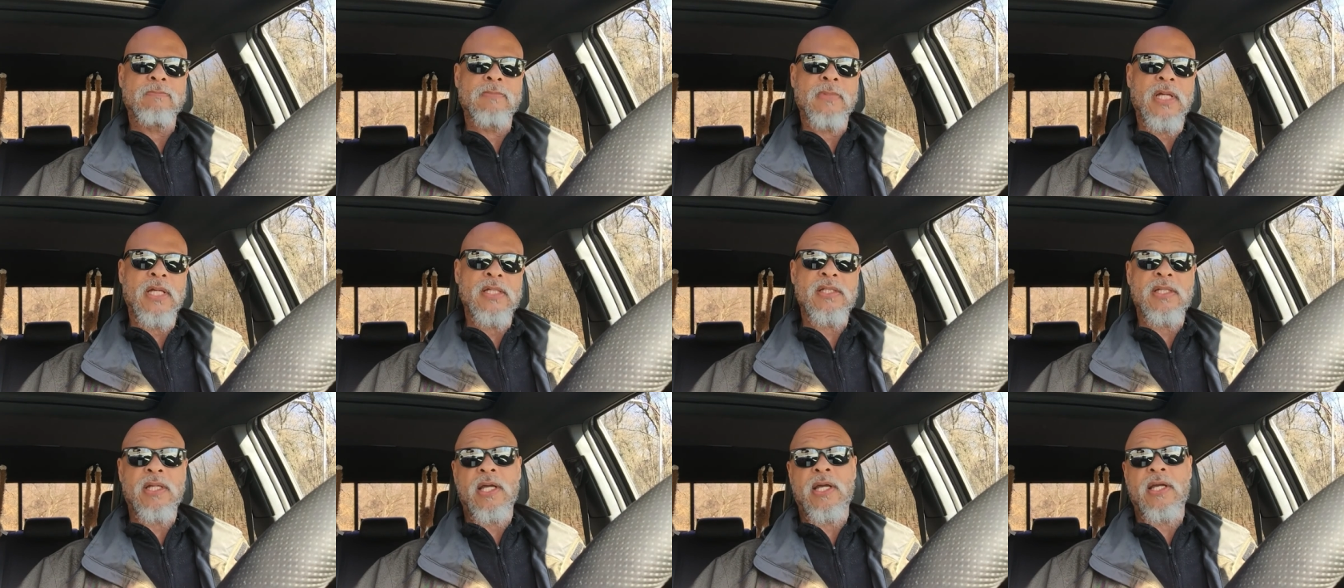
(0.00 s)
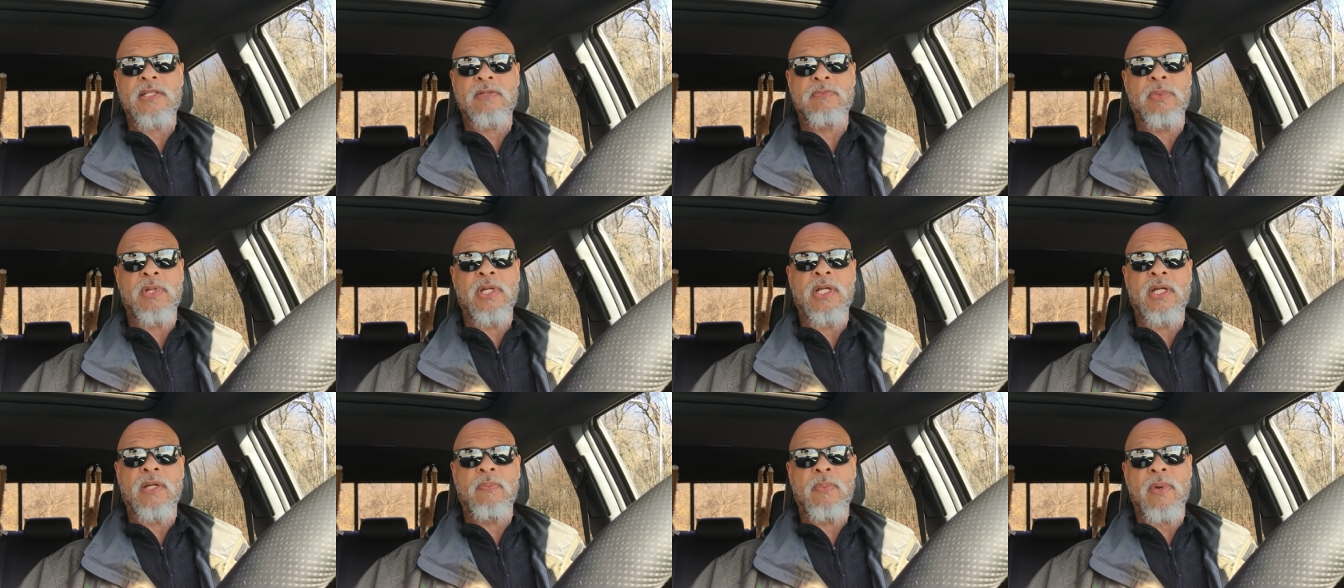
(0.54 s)
as it has
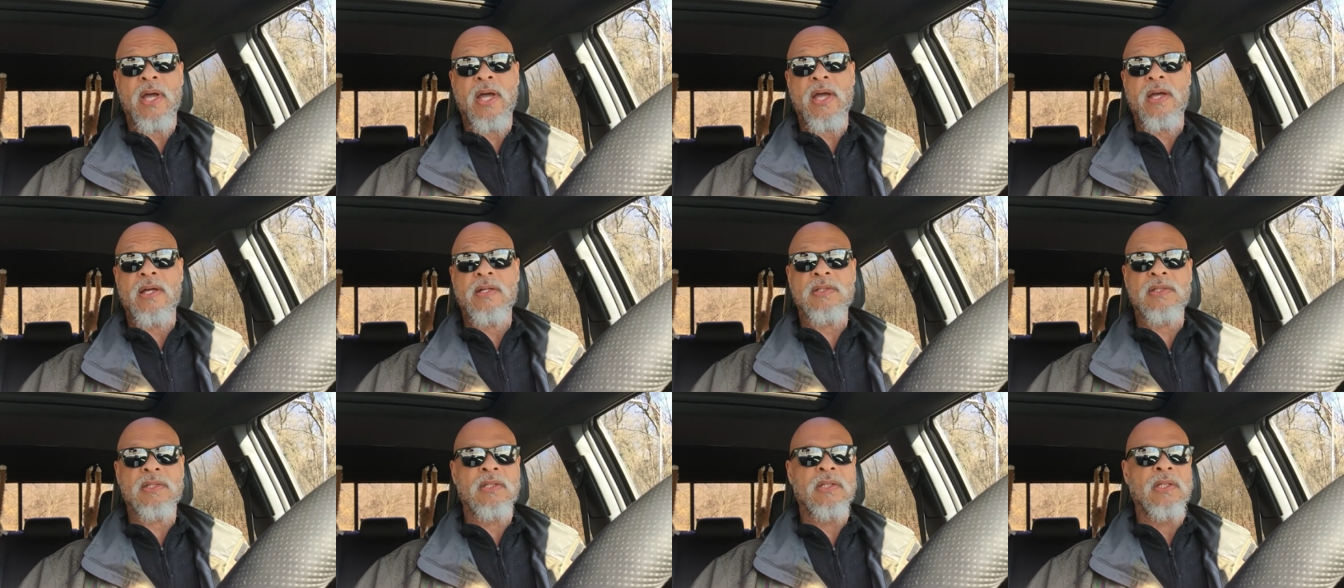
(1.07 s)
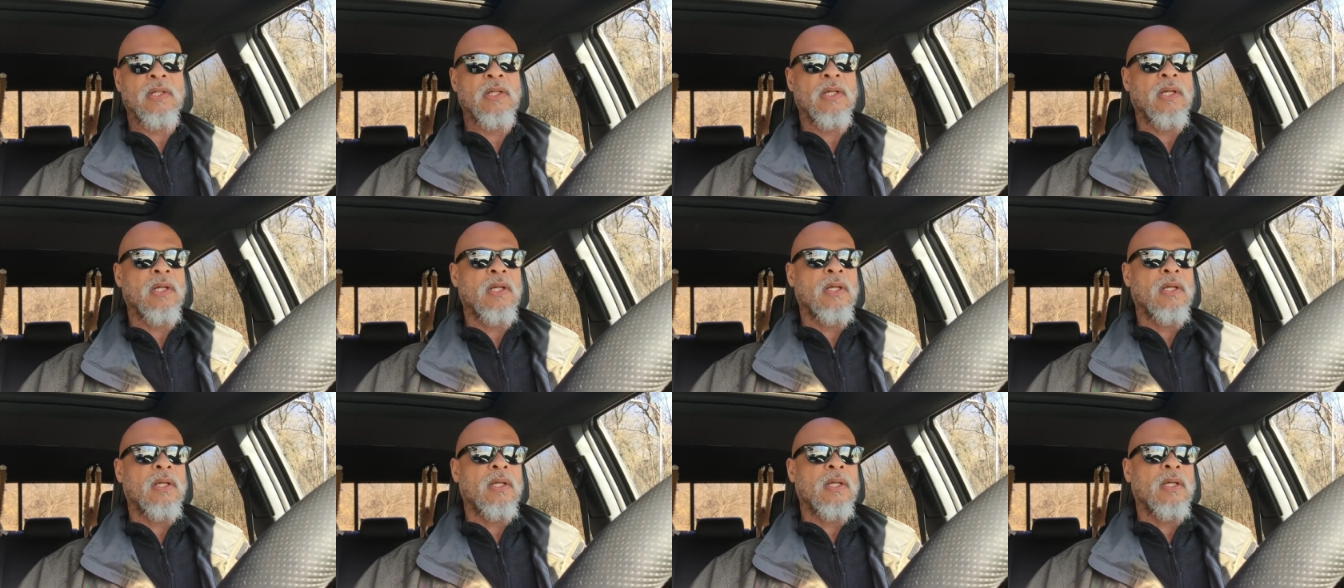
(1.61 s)
been in the past,
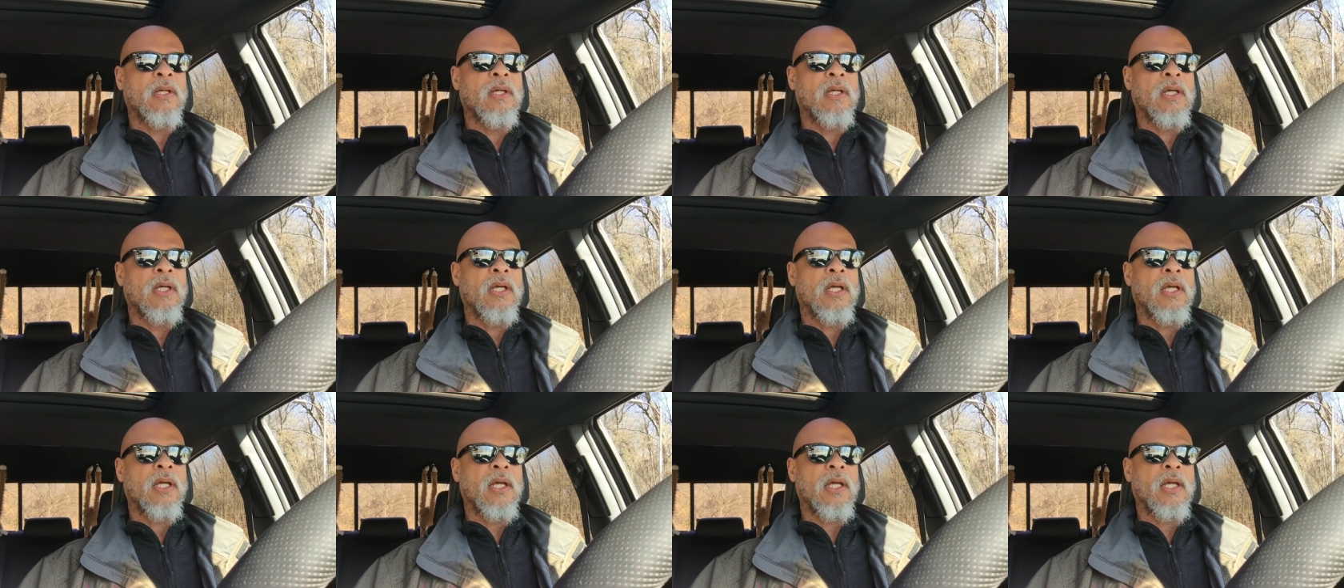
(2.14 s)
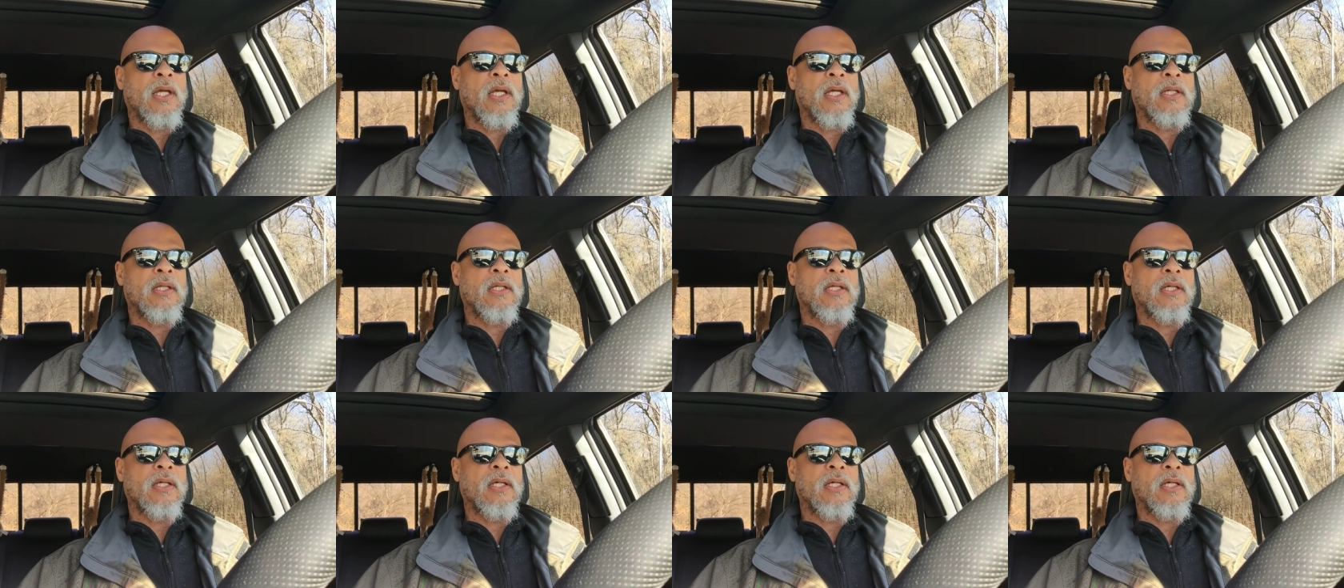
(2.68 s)

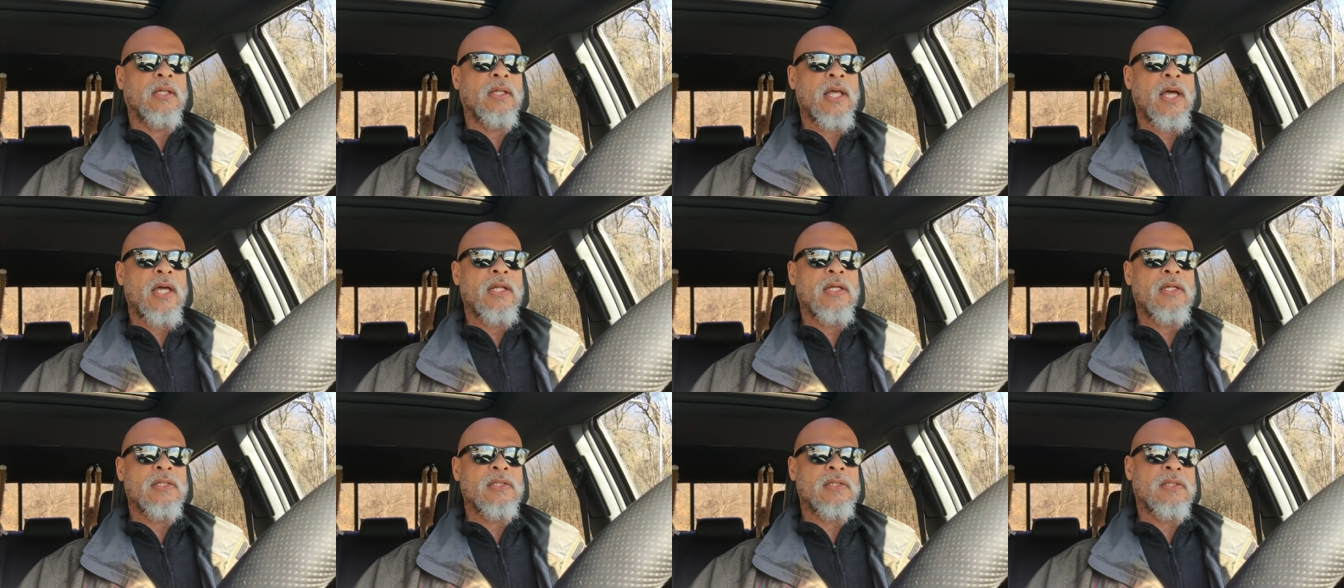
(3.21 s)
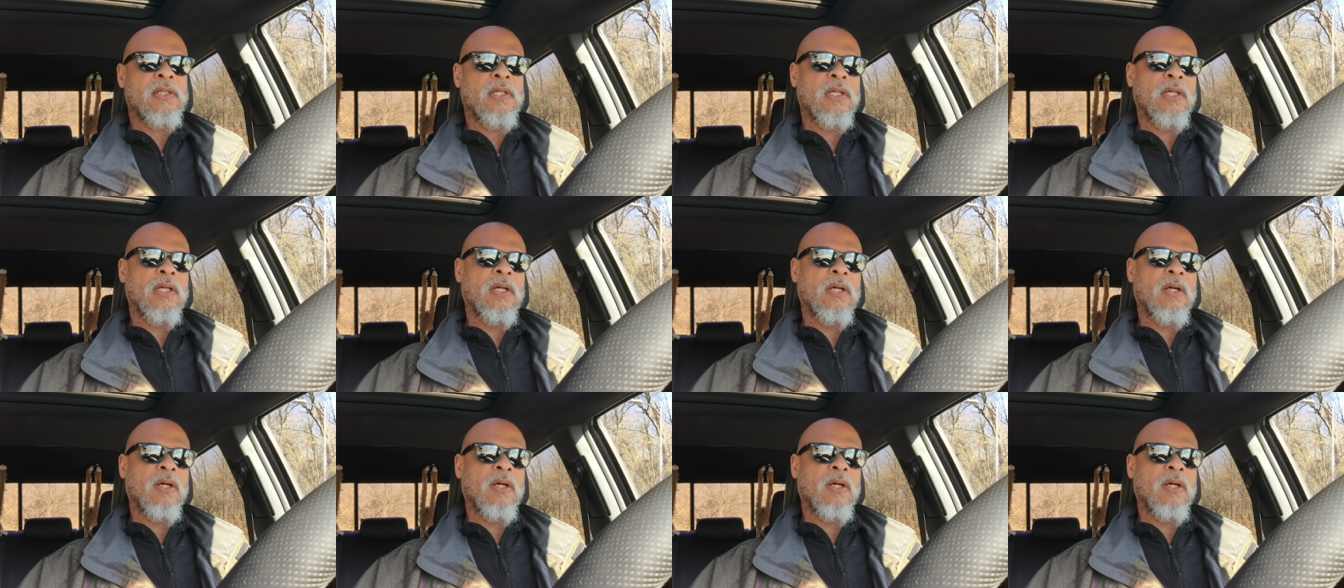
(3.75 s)
and that is,